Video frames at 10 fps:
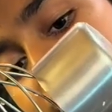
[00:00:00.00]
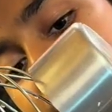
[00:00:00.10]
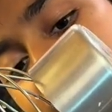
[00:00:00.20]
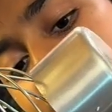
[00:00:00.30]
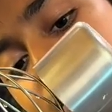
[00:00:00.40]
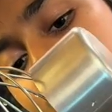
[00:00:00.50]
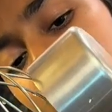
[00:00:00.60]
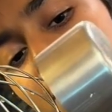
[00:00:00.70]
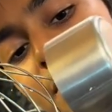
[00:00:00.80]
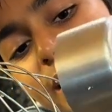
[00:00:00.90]
and these
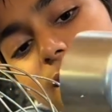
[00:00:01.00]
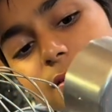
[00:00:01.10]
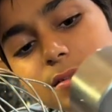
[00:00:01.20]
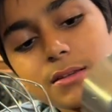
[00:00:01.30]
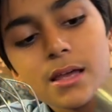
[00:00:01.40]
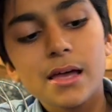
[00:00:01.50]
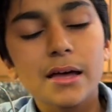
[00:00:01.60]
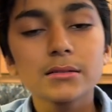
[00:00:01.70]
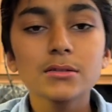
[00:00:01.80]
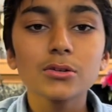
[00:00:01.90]
will mix
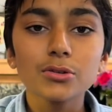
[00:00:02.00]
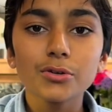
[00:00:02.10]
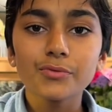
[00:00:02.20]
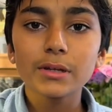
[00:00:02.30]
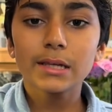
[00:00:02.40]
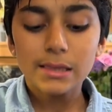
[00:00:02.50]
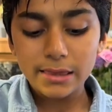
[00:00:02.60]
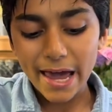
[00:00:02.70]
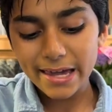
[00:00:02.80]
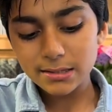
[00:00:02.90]
until they're really
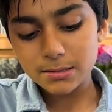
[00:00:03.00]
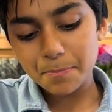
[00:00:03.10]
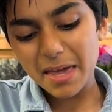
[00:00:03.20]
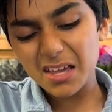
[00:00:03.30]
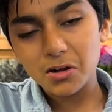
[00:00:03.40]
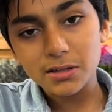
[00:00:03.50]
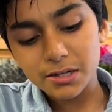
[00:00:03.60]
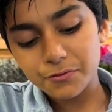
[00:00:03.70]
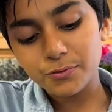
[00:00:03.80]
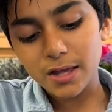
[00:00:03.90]
light, pale,
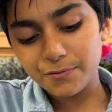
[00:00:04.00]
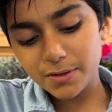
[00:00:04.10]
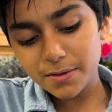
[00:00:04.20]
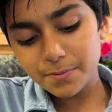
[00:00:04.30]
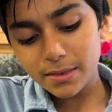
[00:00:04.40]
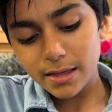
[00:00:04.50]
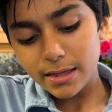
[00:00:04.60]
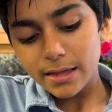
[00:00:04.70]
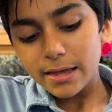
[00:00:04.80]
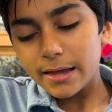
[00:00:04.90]
and fluffy,
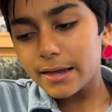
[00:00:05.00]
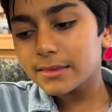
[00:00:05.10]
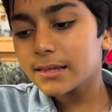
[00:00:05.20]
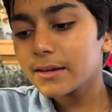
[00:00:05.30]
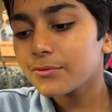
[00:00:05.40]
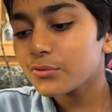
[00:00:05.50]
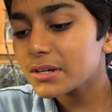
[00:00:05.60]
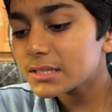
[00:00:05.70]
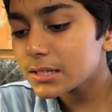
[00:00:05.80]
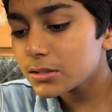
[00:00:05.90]
and they've
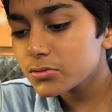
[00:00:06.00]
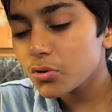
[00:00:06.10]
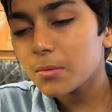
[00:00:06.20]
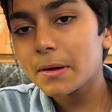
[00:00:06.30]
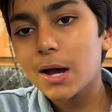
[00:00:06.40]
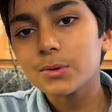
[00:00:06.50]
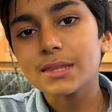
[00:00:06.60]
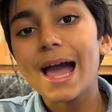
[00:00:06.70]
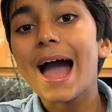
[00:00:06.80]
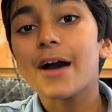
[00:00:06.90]
risen to about
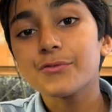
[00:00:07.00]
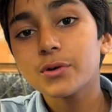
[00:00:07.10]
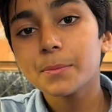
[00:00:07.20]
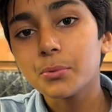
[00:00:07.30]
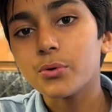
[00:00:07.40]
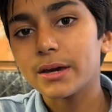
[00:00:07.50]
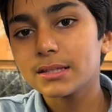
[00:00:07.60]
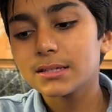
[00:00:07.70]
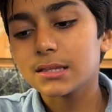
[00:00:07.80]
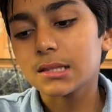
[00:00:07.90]
the halfway
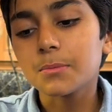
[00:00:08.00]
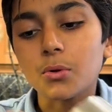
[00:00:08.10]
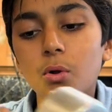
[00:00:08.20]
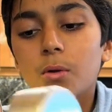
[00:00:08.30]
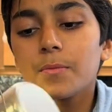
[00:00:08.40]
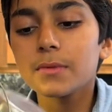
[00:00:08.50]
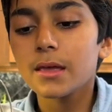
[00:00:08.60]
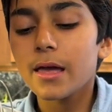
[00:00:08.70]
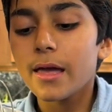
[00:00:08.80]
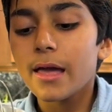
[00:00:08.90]
point in the bowl,
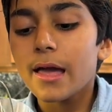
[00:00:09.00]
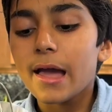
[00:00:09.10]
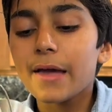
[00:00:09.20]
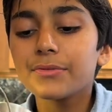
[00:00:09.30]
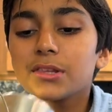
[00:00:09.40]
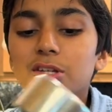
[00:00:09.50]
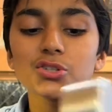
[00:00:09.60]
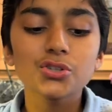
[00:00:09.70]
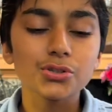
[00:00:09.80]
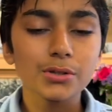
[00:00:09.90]
and
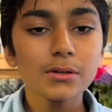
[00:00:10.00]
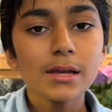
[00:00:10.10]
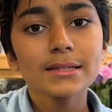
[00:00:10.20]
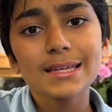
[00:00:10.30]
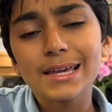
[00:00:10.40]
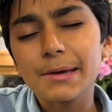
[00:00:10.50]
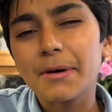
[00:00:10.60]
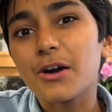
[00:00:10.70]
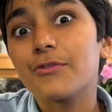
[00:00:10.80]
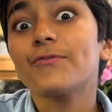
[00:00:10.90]
this should take
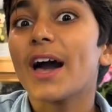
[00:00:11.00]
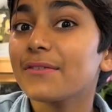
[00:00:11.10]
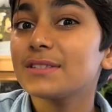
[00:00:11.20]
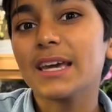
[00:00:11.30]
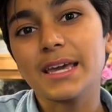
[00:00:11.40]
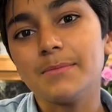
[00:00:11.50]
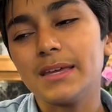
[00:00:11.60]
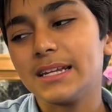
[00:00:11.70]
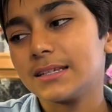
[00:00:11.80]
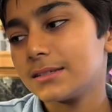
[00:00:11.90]
about 5 to 8
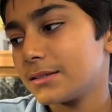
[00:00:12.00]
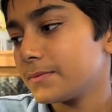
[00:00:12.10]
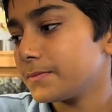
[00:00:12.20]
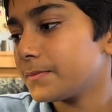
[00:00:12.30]
minutes.